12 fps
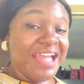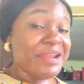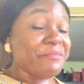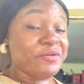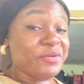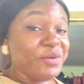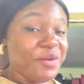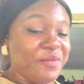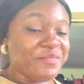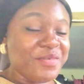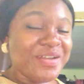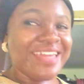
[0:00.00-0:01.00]
and I'm gonna
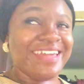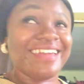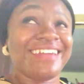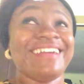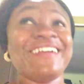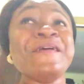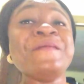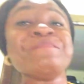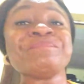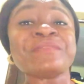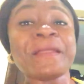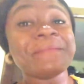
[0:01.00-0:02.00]
come,
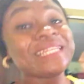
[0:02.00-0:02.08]
okay?